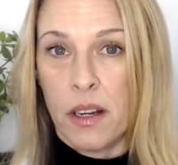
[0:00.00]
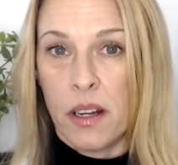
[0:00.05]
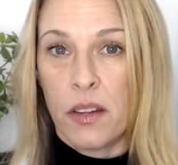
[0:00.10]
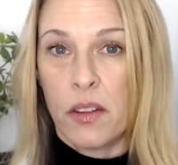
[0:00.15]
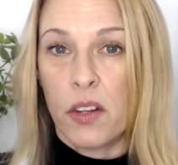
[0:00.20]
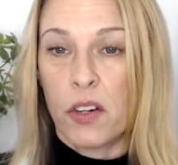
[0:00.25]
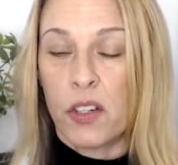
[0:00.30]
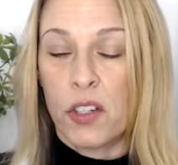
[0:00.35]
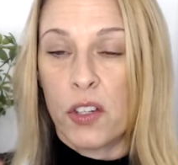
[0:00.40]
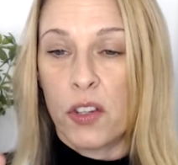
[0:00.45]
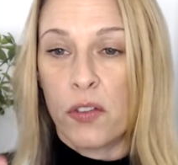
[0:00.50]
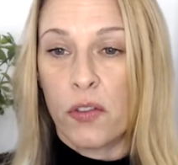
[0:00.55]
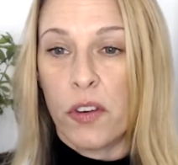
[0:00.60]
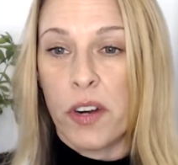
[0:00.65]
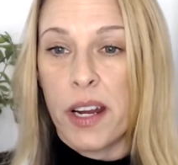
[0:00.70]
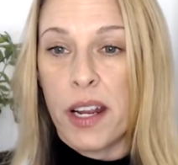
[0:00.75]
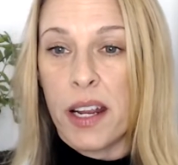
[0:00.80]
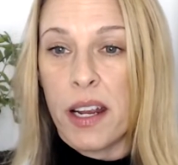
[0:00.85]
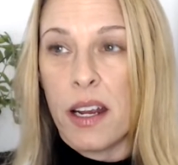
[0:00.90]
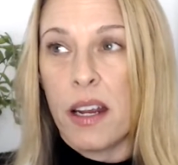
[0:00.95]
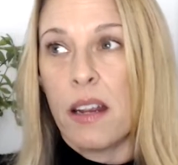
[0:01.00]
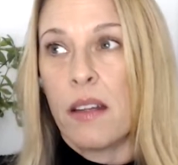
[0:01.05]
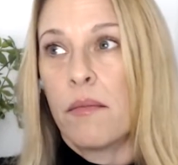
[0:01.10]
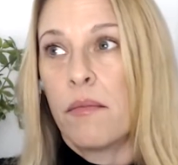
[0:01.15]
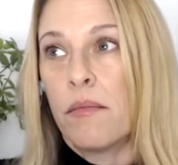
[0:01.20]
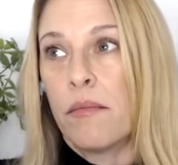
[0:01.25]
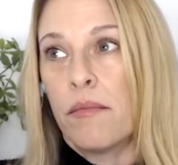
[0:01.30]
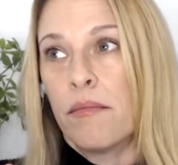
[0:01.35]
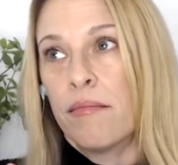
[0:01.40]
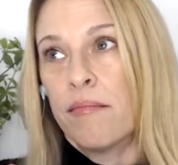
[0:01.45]
There's 3
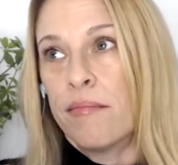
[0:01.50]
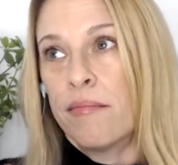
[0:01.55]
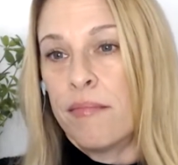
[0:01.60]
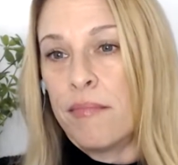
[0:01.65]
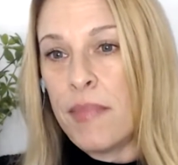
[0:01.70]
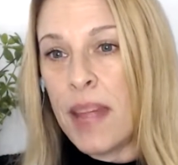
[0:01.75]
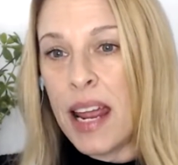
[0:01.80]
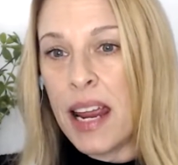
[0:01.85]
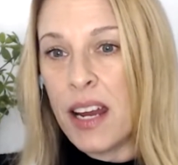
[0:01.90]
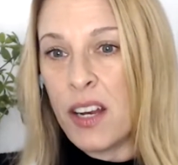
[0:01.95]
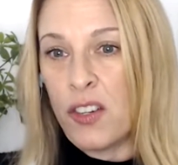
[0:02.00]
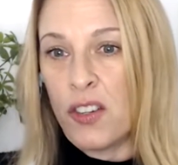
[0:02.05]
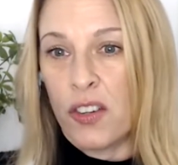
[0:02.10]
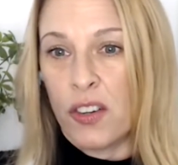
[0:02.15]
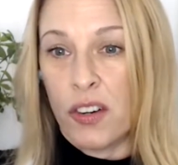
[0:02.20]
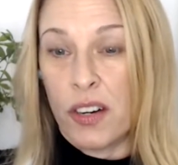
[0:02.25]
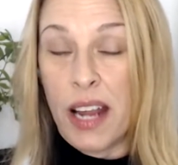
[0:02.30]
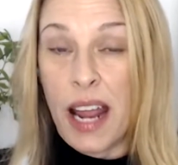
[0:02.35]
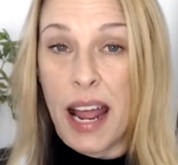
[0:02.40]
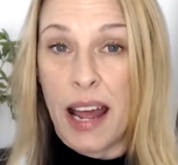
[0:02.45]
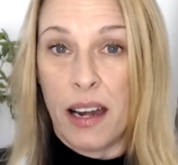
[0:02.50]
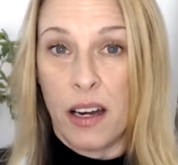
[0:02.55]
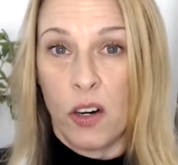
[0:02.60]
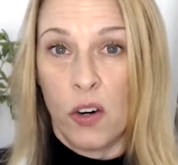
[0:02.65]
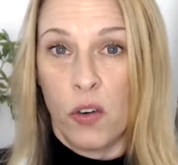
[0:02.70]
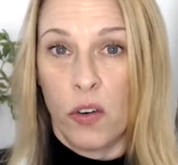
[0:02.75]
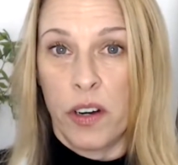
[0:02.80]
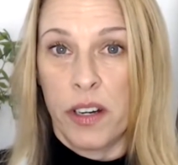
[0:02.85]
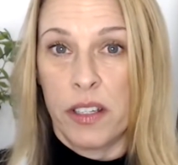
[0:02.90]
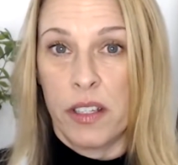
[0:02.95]
major
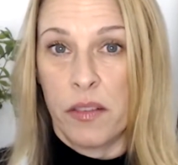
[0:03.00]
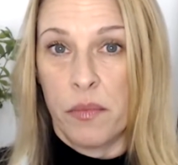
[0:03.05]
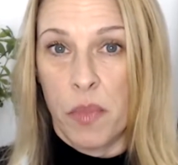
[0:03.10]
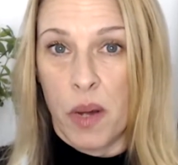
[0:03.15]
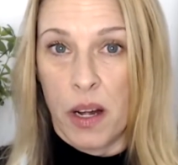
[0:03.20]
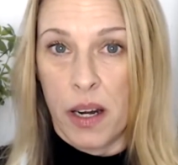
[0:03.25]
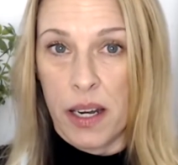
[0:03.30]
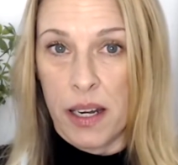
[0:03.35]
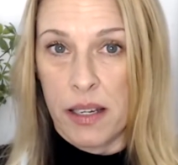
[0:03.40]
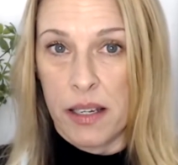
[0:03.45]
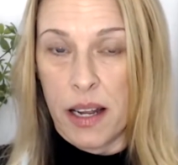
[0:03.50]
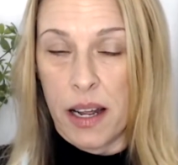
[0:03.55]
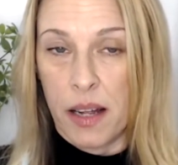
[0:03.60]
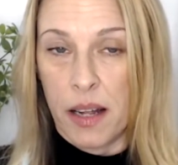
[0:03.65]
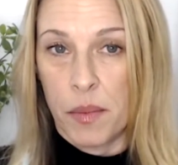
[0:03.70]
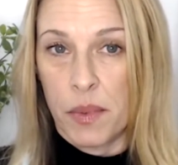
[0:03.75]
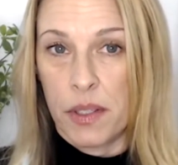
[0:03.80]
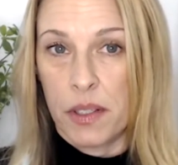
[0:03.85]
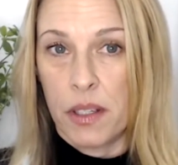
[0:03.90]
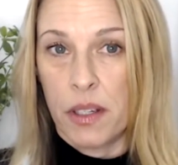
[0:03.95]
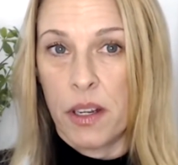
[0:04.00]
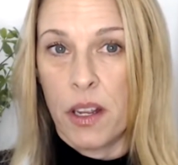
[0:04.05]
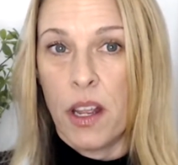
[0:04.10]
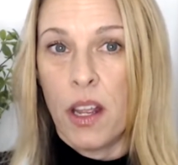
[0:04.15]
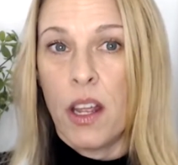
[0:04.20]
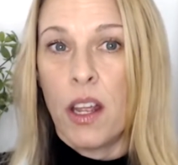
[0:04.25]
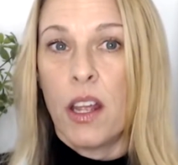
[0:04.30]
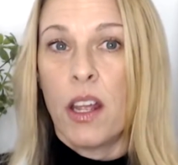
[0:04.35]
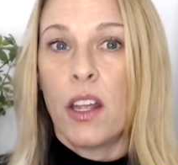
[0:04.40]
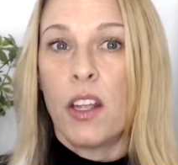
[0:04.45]
categories of body types.
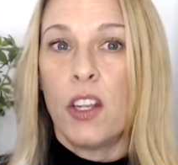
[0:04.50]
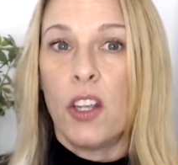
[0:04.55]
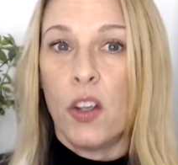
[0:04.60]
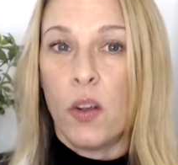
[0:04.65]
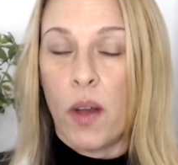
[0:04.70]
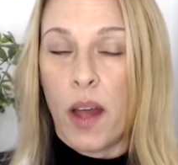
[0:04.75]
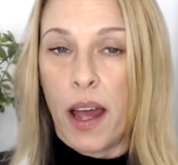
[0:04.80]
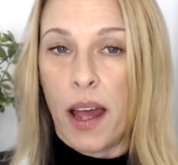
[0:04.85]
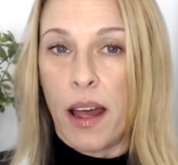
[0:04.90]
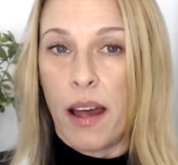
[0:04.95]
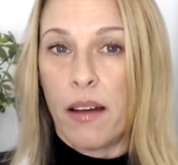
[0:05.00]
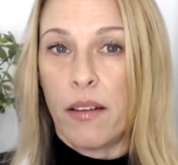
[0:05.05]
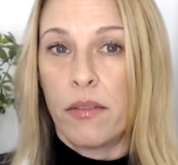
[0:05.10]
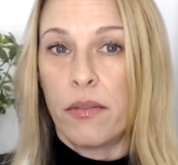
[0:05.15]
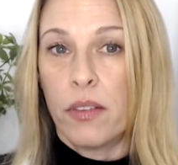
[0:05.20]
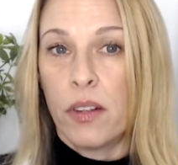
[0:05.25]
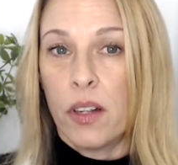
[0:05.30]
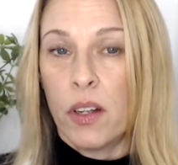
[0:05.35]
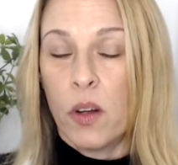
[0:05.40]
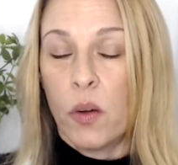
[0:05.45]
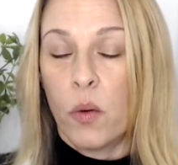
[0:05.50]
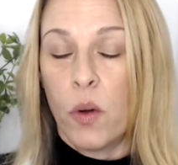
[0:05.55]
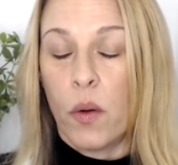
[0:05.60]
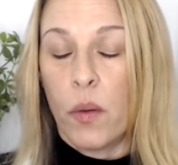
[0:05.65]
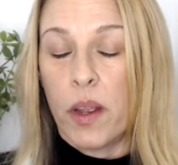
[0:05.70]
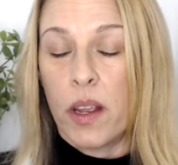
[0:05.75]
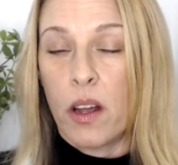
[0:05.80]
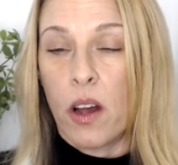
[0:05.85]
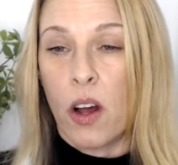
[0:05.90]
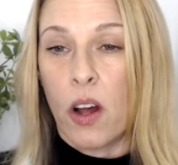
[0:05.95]
You have what
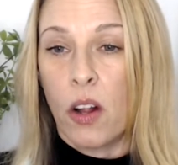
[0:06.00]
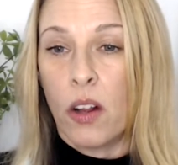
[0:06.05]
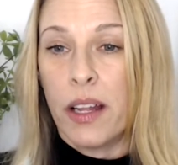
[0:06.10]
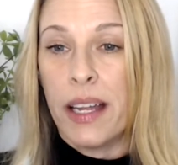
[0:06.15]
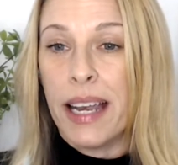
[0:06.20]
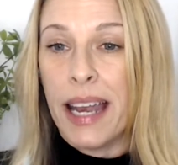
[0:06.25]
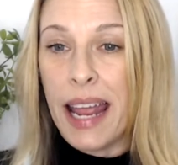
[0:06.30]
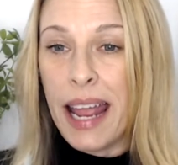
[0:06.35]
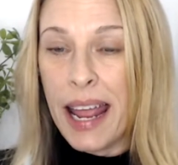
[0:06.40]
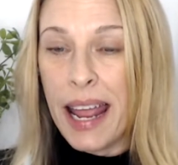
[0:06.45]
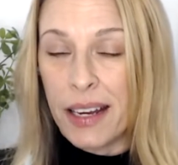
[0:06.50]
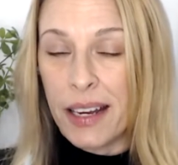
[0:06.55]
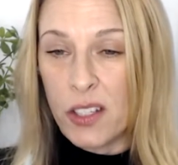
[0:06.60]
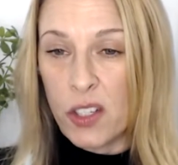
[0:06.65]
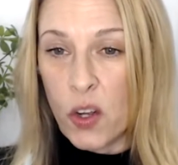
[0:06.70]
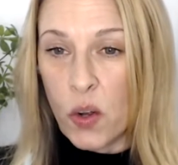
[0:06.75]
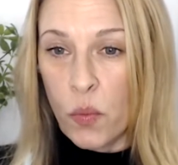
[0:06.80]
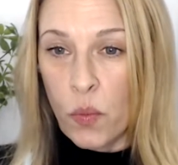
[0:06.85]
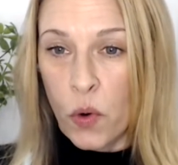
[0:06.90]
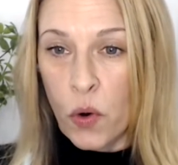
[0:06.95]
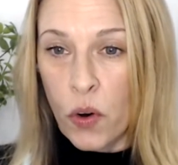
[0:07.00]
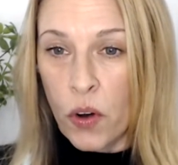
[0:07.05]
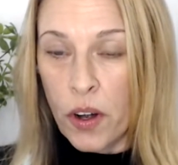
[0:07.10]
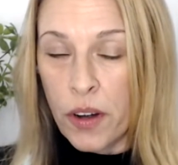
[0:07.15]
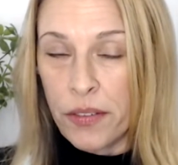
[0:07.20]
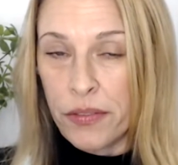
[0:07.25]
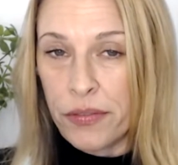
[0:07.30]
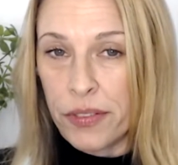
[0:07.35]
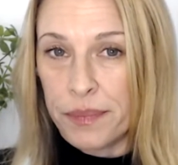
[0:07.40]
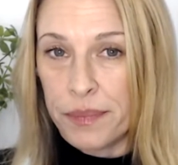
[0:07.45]
we call an
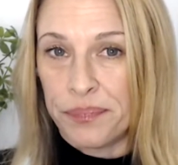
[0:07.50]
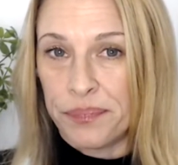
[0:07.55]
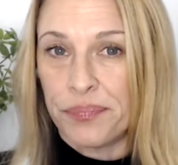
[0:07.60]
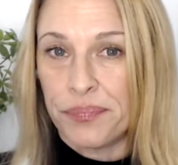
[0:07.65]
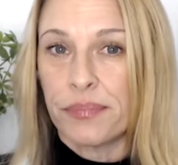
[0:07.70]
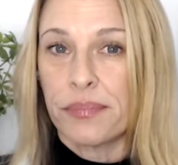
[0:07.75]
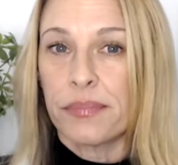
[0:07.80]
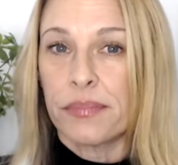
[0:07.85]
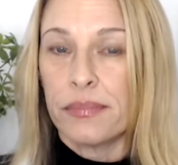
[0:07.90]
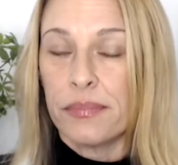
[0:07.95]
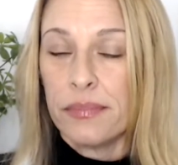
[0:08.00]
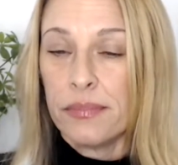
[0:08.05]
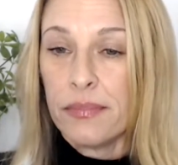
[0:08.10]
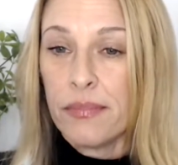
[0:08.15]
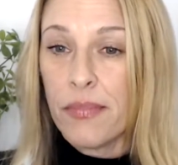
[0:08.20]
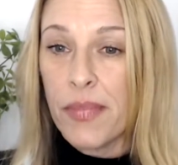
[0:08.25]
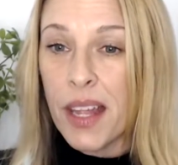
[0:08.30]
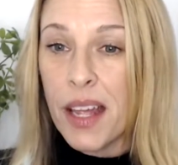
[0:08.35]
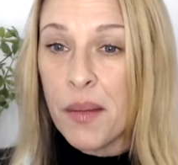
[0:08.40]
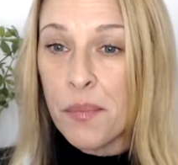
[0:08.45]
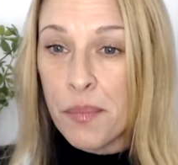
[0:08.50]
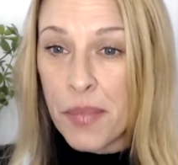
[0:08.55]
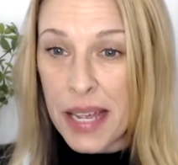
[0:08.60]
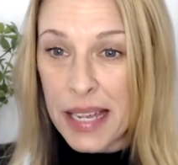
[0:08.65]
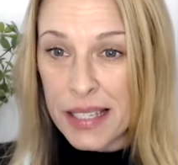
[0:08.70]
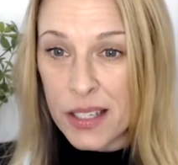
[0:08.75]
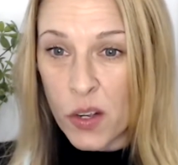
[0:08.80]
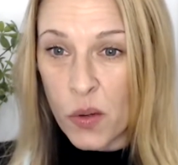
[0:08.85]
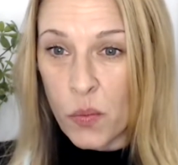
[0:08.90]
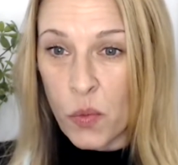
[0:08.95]
ectomorph, a
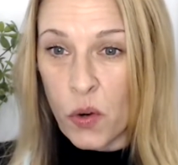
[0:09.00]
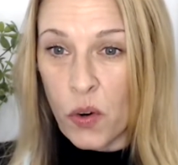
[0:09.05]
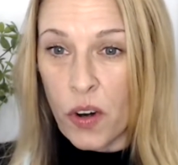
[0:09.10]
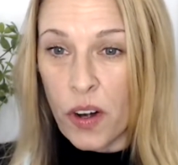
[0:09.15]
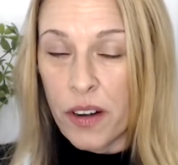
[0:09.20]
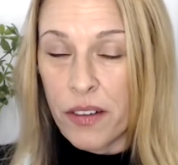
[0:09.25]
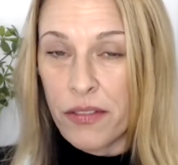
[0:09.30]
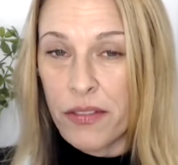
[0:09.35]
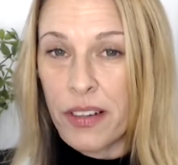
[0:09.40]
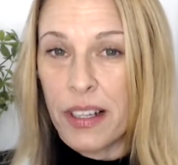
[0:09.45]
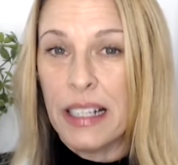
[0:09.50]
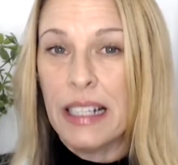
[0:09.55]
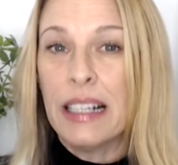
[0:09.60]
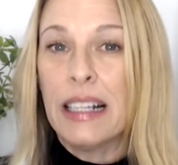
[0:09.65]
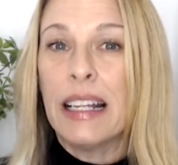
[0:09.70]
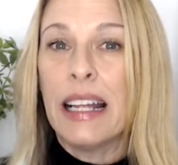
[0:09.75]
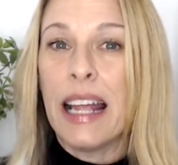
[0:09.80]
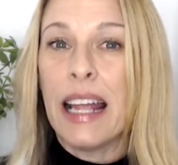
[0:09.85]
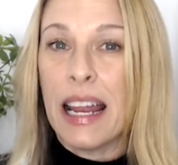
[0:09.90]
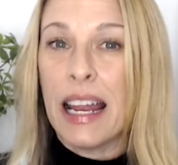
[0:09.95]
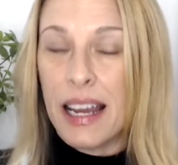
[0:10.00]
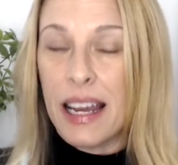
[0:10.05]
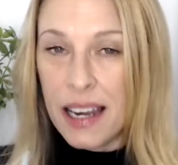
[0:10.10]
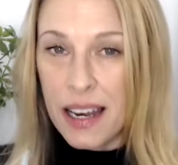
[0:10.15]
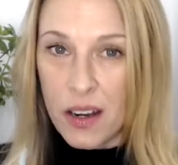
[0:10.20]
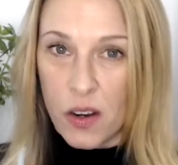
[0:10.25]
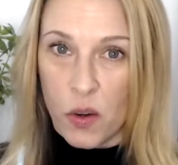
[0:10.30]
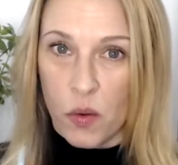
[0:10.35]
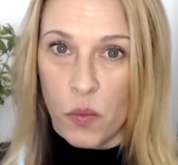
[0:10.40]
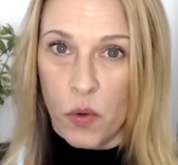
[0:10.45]
mesomorph, and an
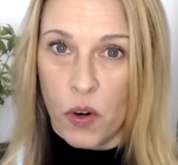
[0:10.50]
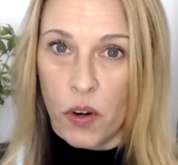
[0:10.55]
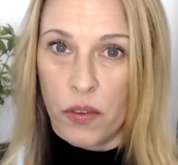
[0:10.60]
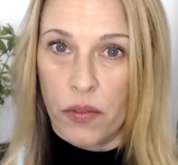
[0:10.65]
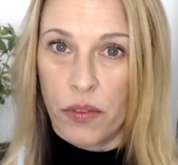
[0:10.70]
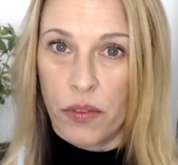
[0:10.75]
endomorph.